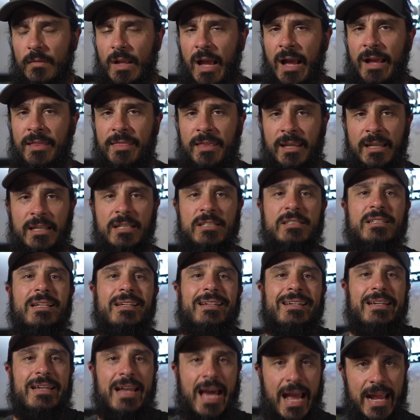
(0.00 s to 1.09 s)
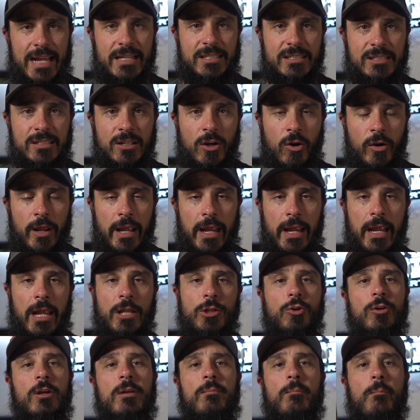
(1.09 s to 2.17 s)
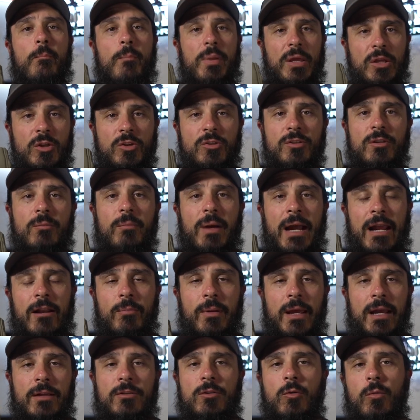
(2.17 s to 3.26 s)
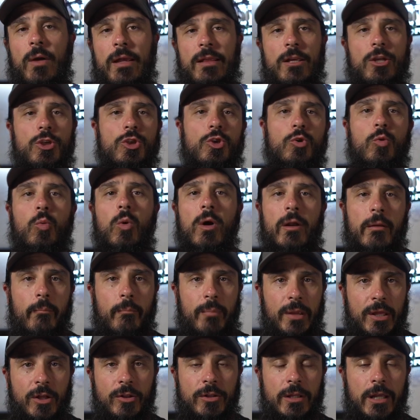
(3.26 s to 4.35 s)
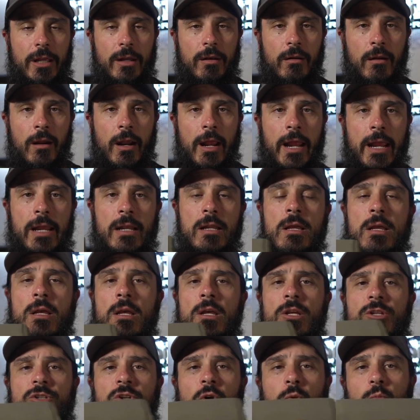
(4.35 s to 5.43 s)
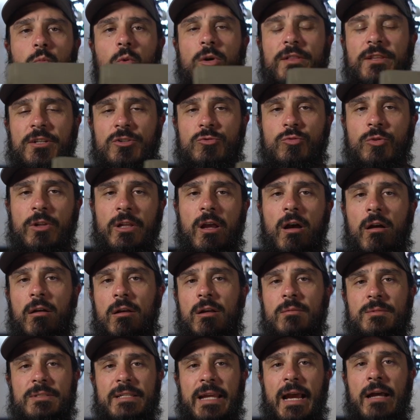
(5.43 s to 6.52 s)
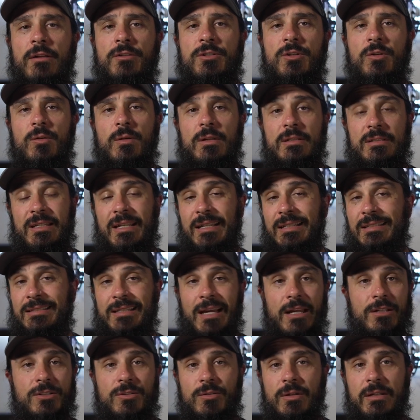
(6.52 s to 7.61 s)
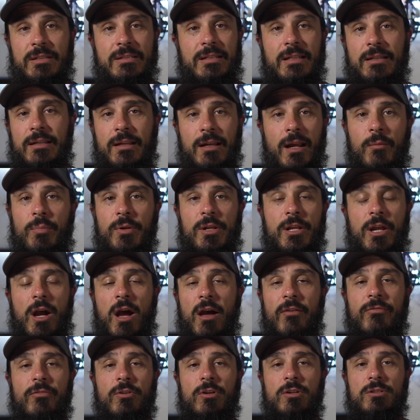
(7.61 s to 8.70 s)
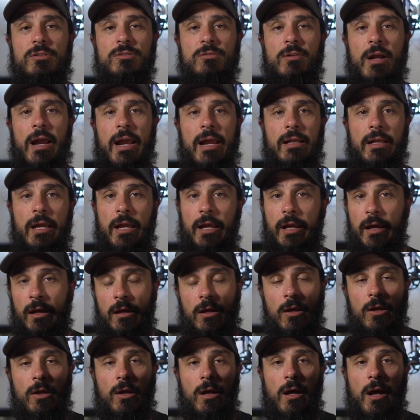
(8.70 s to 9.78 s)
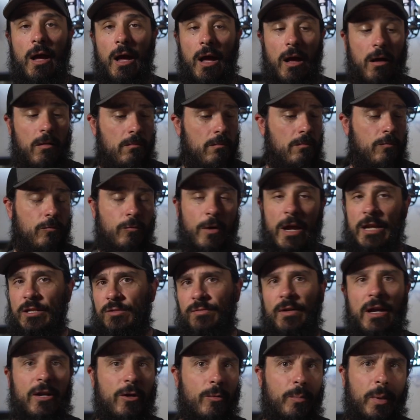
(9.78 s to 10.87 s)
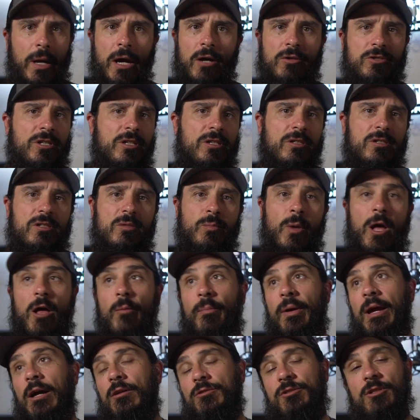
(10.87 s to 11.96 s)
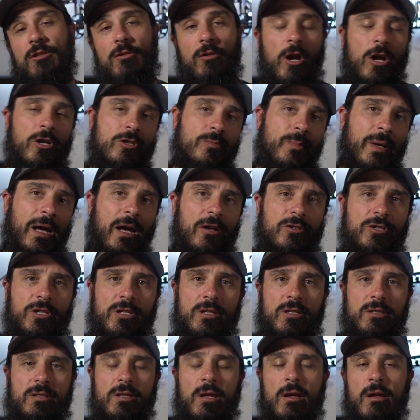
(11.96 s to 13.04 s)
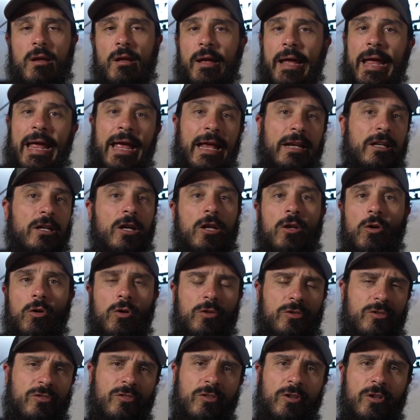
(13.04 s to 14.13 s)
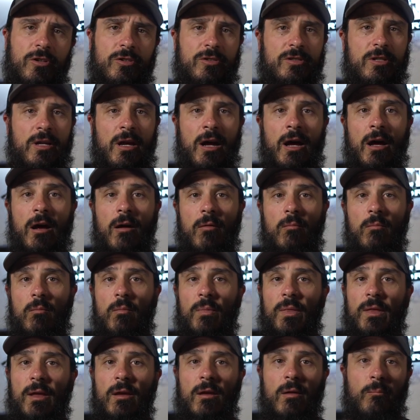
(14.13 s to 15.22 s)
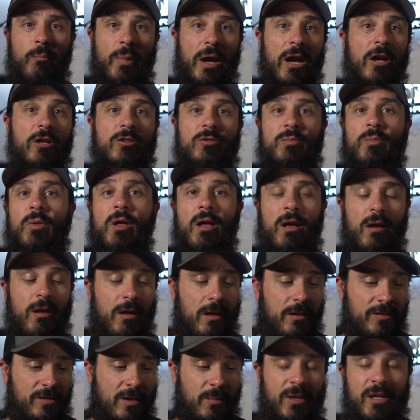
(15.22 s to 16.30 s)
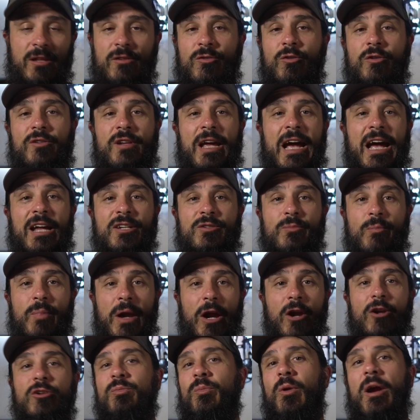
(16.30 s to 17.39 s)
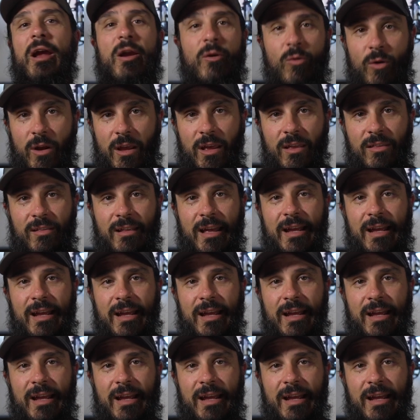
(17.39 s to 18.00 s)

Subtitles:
I think is nice, okay? And you can build the bino pack the way that you want to build it, all right? So what this really all comes down to is the accessories that the company offers, right? Like rangefinder pouches, small pouches, large pouches, handgun holsters, something to attach bear spray with.